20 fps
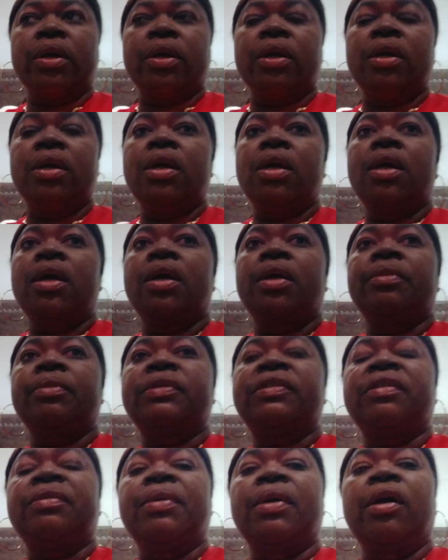
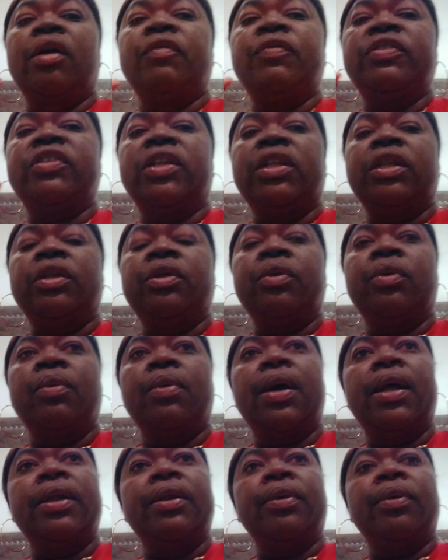This is officially do
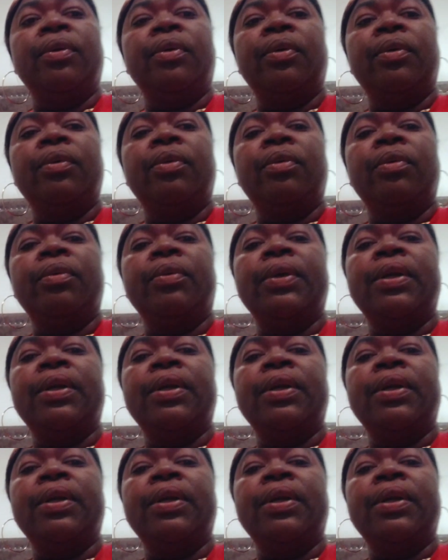one now